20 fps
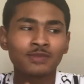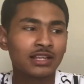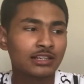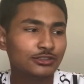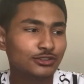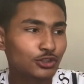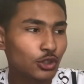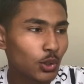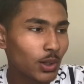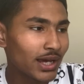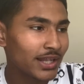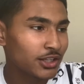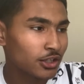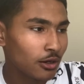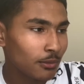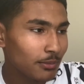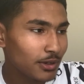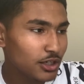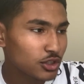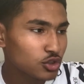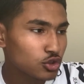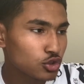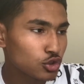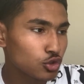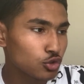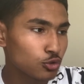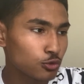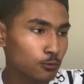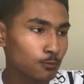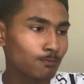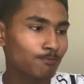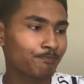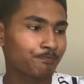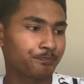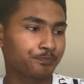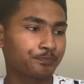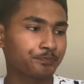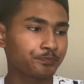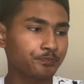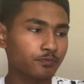So at number two,
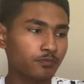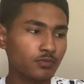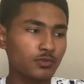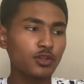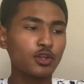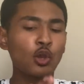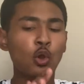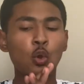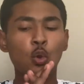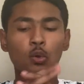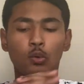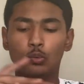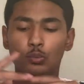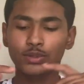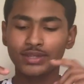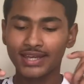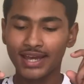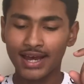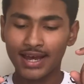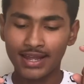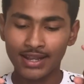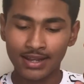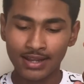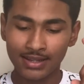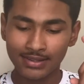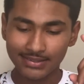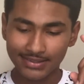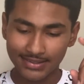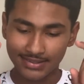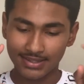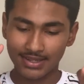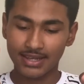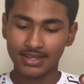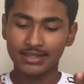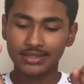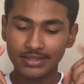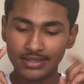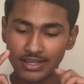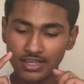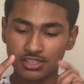we got
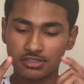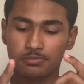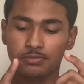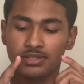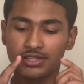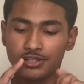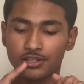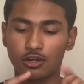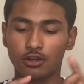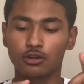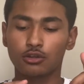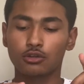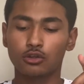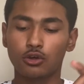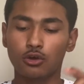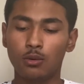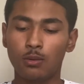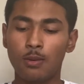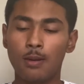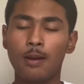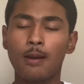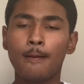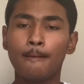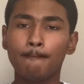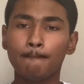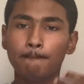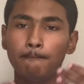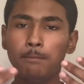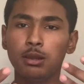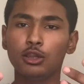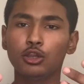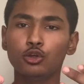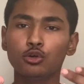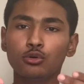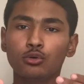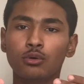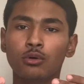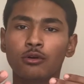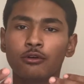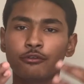Nike SB Dunk Low
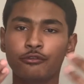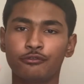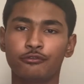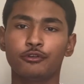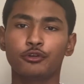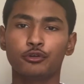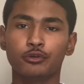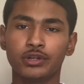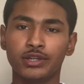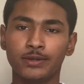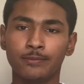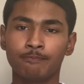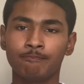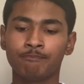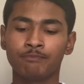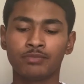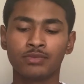Blue Fury.